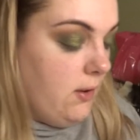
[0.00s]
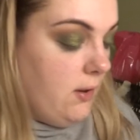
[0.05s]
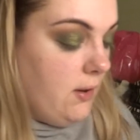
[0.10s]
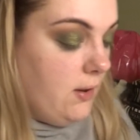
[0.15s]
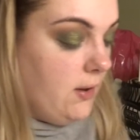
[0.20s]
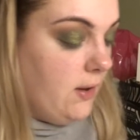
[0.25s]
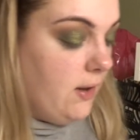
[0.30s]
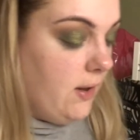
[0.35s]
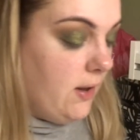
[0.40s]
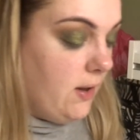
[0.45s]

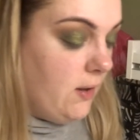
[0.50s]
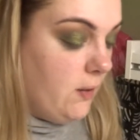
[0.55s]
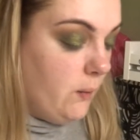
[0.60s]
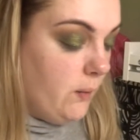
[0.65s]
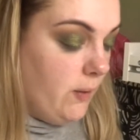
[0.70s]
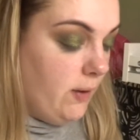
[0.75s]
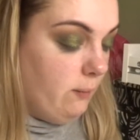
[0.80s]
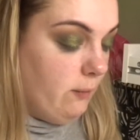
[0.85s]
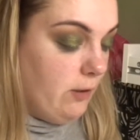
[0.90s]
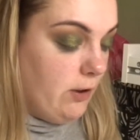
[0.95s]
And then
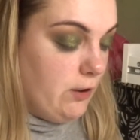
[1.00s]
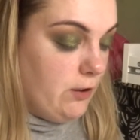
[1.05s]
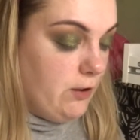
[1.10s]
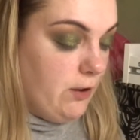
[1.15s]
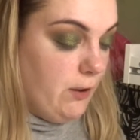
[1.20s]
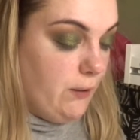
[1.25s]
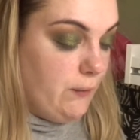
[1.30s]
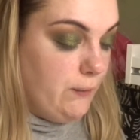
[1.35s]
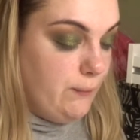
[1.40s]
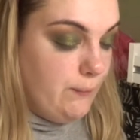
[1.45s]
what I'm going to
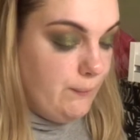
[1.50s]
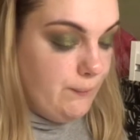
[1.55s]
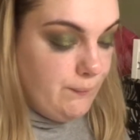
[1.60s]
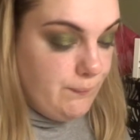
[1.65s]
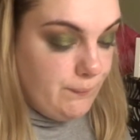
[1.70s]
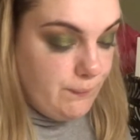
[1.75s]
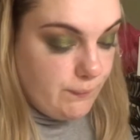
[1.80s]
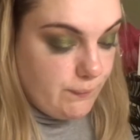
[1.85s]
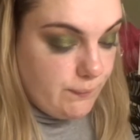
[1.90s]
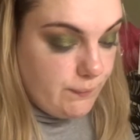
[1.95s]
do,
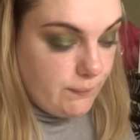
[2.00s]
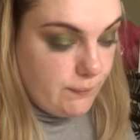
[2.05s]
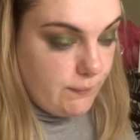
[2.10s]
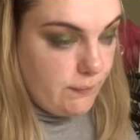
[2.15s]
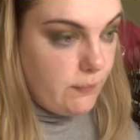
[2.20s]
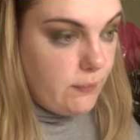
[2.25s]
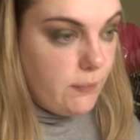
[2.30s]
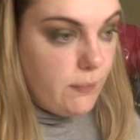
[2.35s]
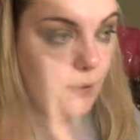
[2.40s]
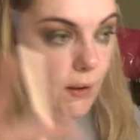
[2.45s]

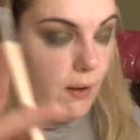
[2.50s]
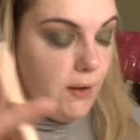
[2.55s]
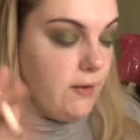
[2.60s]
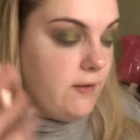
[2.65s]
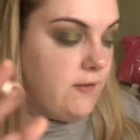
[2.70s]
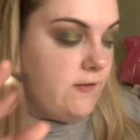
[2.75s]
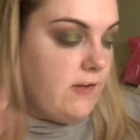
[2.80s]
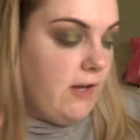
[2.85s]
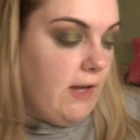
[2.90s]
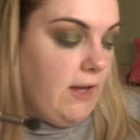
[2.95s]
I'm
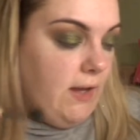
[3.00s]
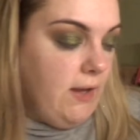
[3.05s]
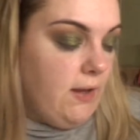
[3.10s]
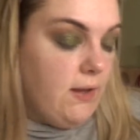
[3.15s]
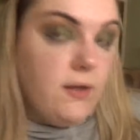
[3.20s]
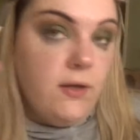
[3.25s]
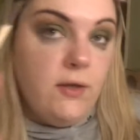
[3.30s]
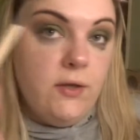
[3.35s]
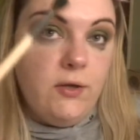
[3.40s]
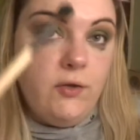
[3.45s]
going to
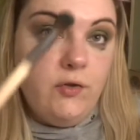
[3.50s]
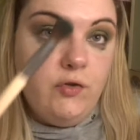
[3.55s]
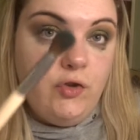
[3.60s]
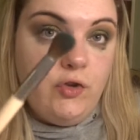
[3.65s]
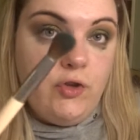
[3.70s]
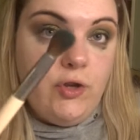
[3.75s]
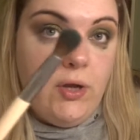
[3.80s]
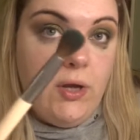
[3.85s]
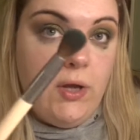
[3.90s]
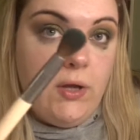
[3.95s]
take
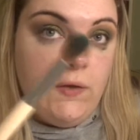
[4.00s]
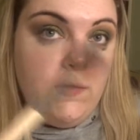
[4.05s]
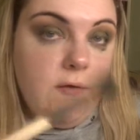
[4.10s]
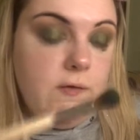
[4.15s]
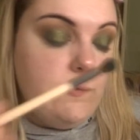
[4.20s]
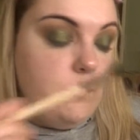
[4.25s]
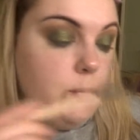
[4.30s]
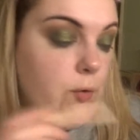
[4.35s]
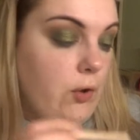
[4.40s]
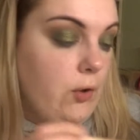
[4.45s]
just a
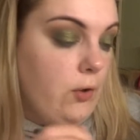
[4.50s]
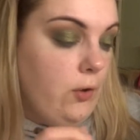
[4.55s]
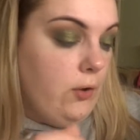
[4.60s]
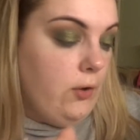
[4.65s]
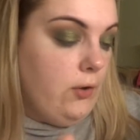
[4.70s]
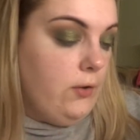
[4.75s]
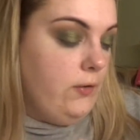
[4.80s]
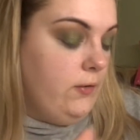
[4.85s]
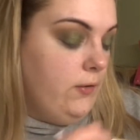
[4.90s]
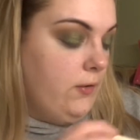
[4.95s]

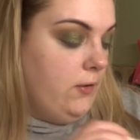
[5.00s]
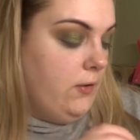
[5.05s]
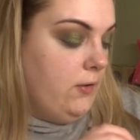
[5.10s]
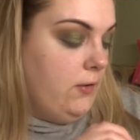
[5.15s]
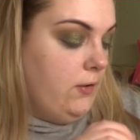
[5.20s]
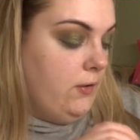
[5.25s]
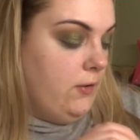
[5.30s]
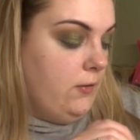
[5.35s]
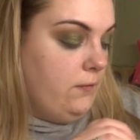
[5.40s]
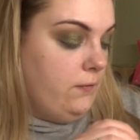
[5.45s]
small
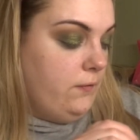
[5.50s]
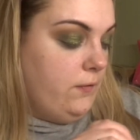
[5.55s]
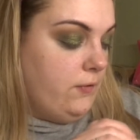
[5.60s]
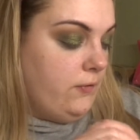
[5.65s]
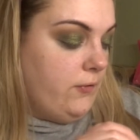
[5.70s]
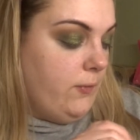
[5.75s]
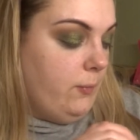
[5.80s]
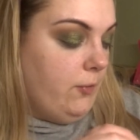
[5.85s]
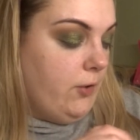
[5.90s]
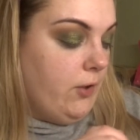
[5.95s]

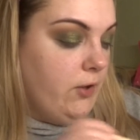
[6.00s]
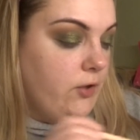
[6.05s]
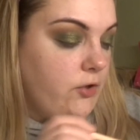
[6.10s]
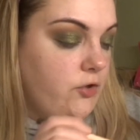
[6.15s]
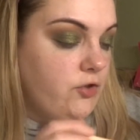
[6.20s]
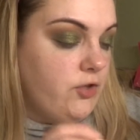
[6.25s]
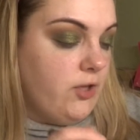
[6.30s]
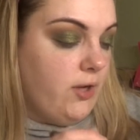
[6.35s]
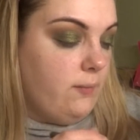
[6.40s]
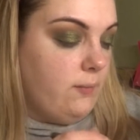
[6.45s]
fluffy
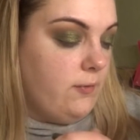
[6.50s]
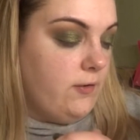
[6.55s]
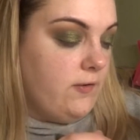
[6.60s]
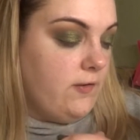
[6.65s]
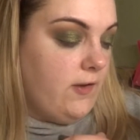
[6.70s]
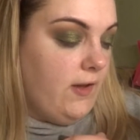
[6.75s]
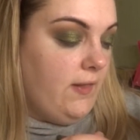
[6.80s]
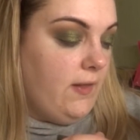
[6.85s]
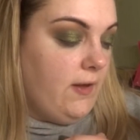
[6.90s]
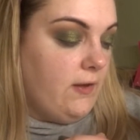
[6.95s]
brush, and I'm going to
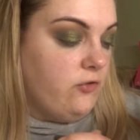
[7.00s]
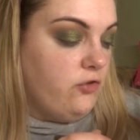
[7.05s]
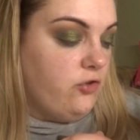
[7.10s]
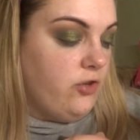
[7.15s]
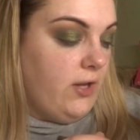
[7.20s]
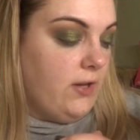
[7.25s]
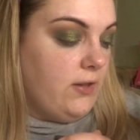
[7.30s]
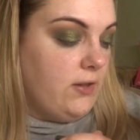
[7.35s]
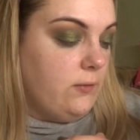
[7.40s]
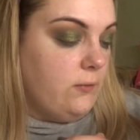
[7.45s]
take that
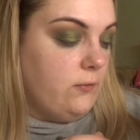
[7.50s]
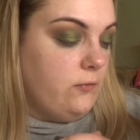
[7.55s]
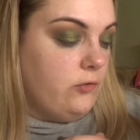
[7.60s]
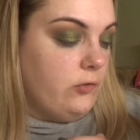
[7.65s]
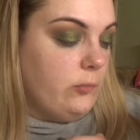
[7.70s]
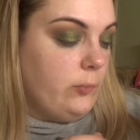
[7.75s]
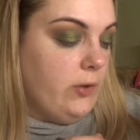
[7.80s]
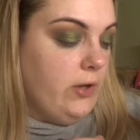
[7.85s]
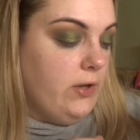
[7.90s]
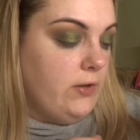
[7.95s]
shade that we've
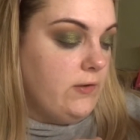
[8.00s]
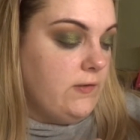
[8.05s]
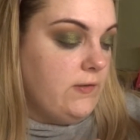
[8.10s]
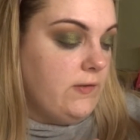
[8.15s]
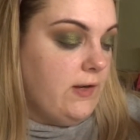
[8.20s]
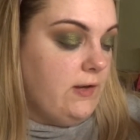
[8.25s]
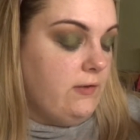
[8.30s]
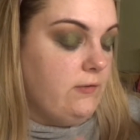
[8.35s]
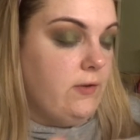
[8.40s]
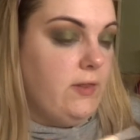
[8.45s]
just put on the
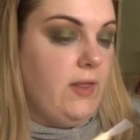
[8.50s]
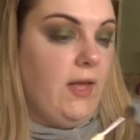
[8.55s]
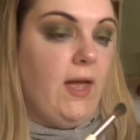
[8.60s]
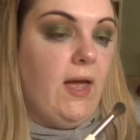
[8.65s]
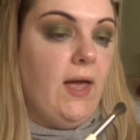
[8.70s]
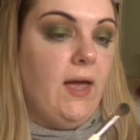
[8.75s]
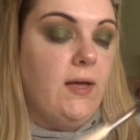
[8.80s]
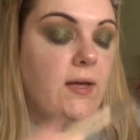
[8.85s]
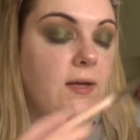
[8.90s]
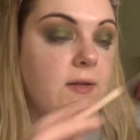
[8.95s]
centre of the
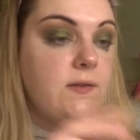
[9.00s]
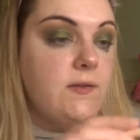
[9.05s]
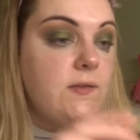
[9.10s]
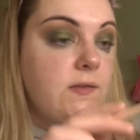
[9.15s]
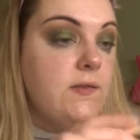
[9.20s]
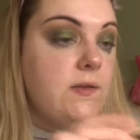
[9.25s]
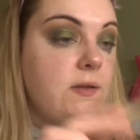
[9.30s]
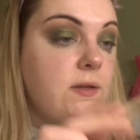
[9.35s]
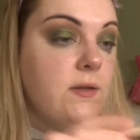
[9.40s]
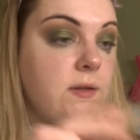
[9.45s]
eyes
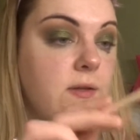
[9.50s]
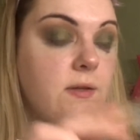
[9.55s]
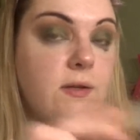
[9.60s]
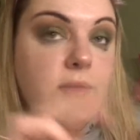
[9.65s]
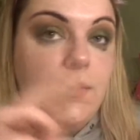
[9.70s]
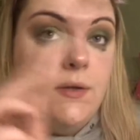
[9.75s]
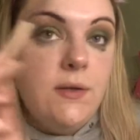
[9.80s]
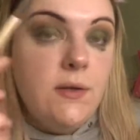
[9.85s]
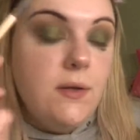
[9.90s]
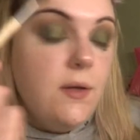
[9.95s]

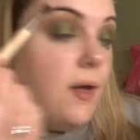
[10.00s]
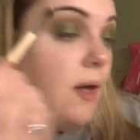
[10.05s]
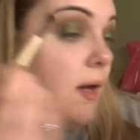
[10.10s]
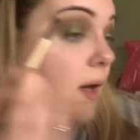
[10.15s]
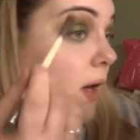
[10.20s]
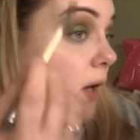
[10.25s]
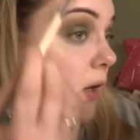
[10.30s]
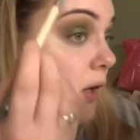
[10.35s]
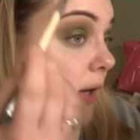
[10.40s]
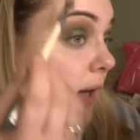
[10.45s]

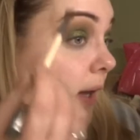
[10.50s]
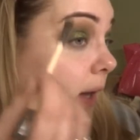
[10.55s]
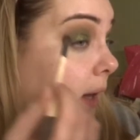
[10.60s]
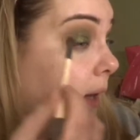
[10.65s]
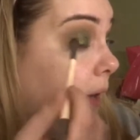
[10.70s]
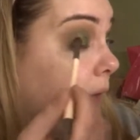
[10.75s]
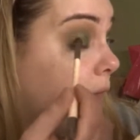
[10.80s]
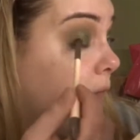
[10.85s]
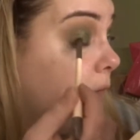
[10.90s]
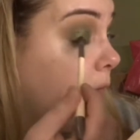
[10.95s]
on
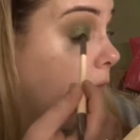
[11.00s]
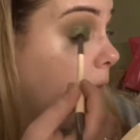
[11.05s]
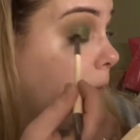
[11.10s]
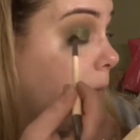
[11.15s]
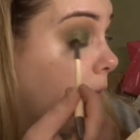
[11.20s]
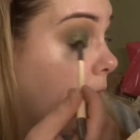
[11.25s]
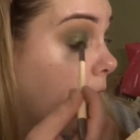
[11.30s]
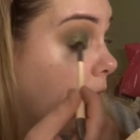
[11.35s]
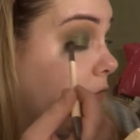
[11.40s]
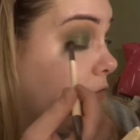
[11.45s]
a fluffy
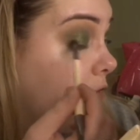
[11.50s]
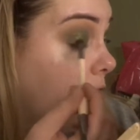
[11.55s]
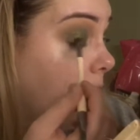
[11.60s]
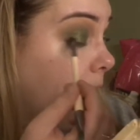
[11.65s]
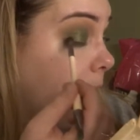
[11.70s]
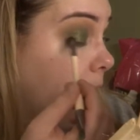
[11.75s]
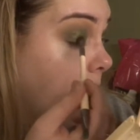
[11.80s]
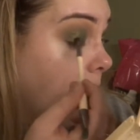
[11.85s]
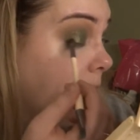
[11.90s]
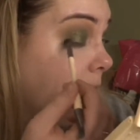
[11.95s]
brush, and
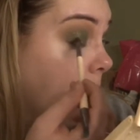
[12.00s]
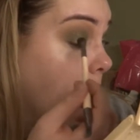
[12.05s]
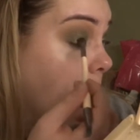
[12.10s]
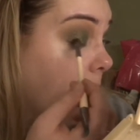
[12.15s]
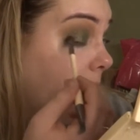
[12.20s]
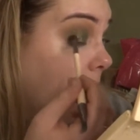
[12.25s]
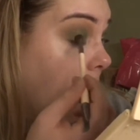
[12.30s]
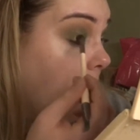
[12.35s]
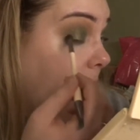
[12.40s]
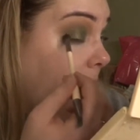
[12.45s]
I'm just going to
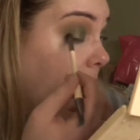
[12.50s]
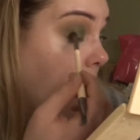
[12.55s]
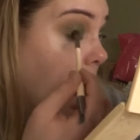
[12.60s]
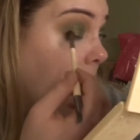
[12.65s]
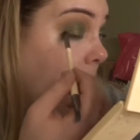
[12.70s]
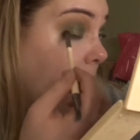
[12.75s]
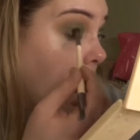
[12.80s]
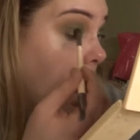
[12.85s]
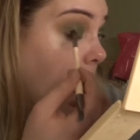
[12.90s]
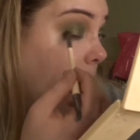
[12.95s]
blend it out
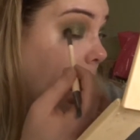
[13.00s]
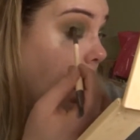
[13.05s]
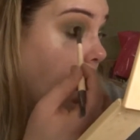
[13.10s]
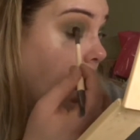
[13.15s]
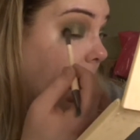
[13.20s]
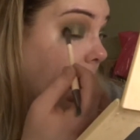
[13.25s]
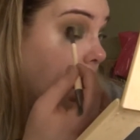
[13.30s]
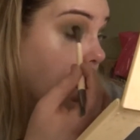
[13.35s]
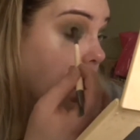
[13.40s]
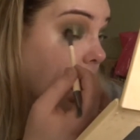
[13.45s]
a little
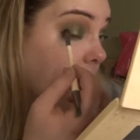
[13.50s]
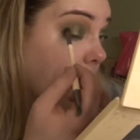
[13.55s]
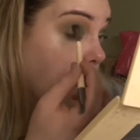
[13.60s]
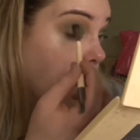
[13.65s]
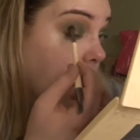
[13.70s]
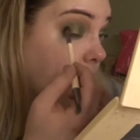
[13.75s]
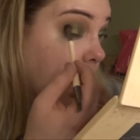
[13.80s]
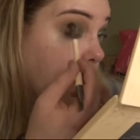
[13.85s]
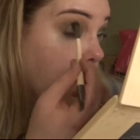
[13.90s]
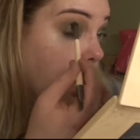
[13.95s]
bit so that
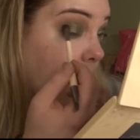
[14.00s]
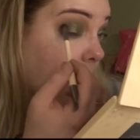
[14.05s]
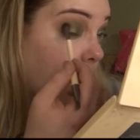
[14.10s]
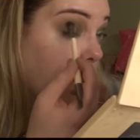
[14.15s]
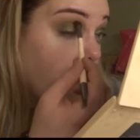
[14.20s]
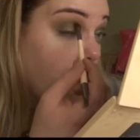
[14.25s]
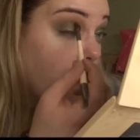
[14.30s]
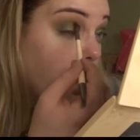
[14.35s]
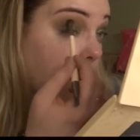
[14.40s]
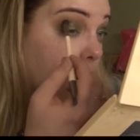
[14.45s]
it's
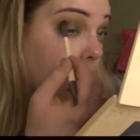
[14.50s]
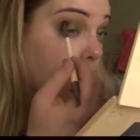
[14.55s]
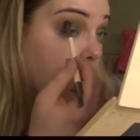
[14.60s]
not